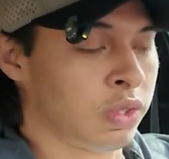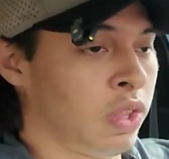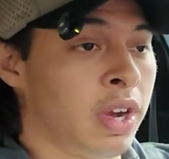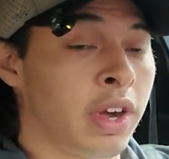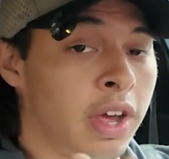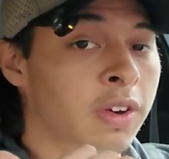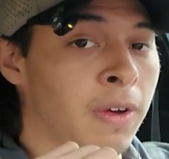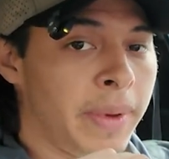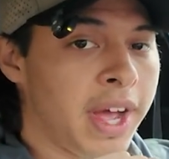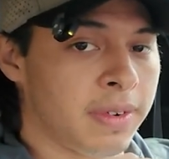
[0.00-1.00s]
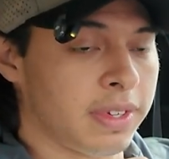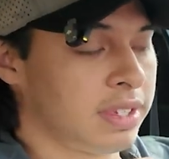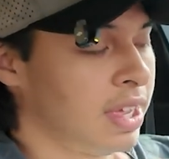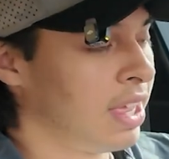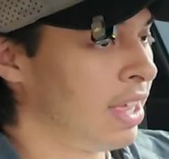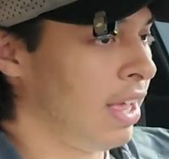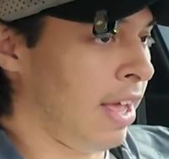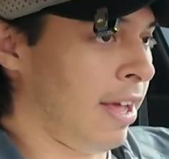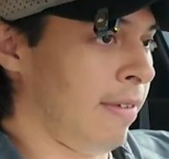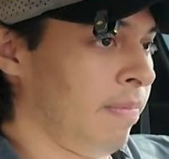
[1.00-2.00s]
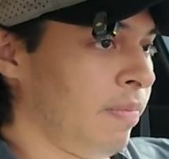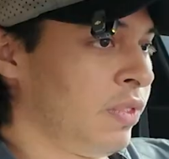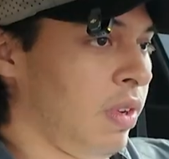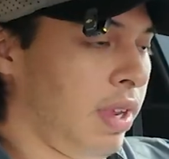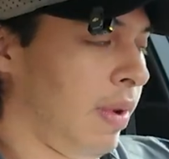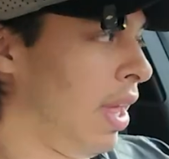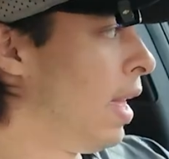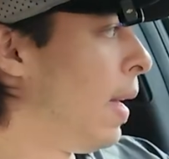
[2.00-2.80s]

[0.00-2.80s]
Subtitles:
So then now you're going backwards. So anyway,